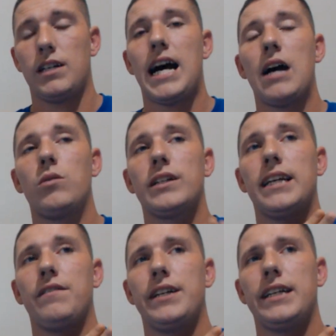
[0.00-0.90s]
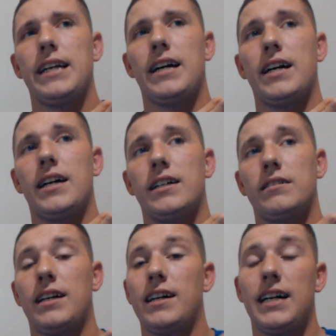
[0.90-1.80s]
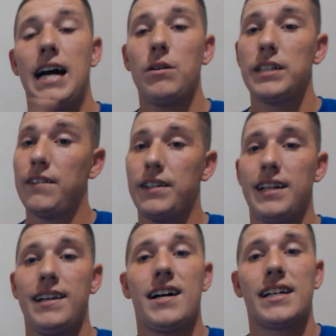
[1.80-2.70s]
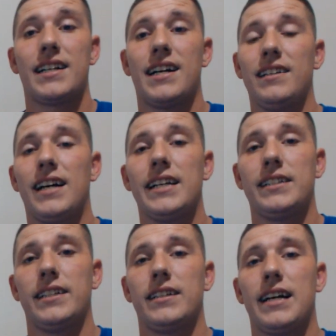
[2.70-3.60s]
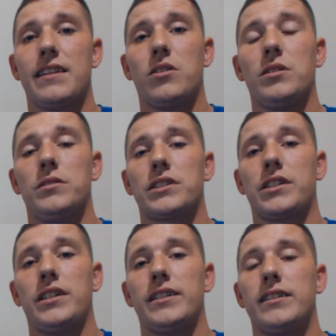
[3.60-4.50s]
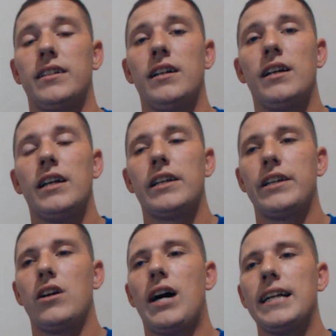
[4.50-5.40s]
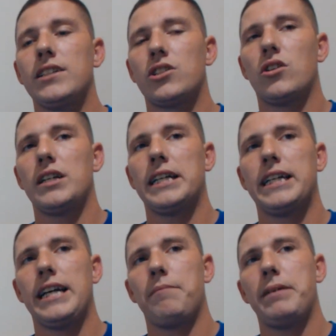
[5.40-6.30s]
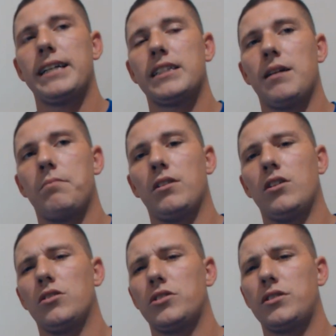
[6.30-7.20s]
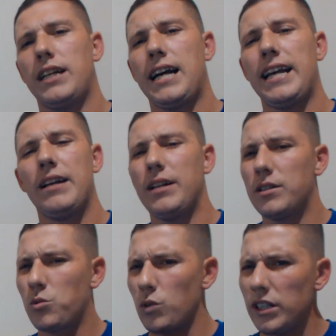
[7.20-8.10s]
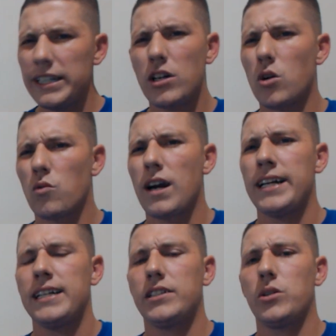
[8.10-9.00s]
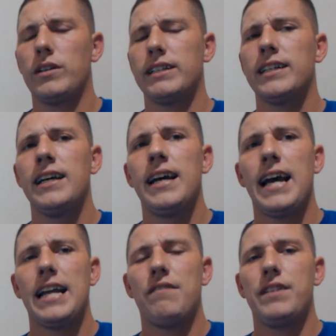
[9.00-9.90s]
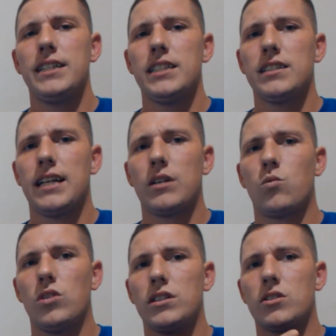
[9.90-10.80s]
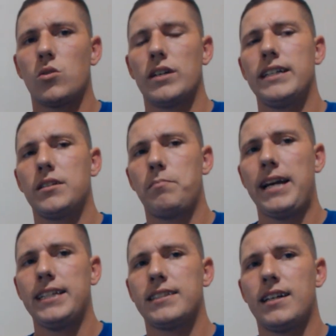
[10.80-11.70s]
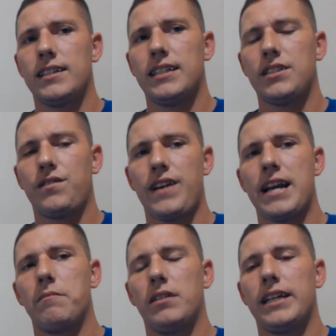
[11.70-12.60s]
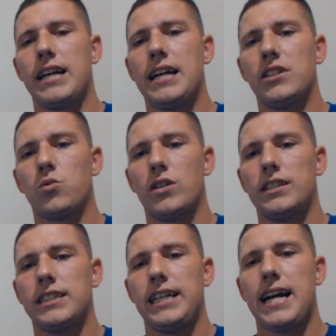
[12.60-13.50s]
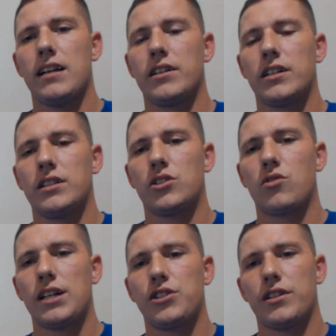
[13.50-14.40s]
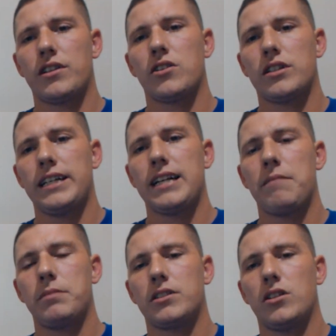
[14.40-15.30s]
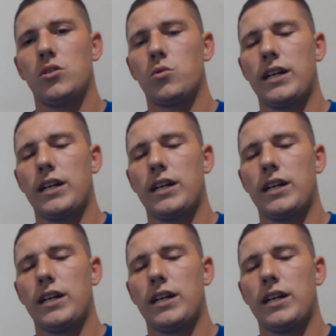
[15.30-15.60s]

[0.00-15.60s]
I would give it a 9. I liked it. I thought it was good. I just thought it picked up a little. It's really going right into it. And if this is like one story, it's based on this family, I just want to see how they're going to stretch it 13 episodes.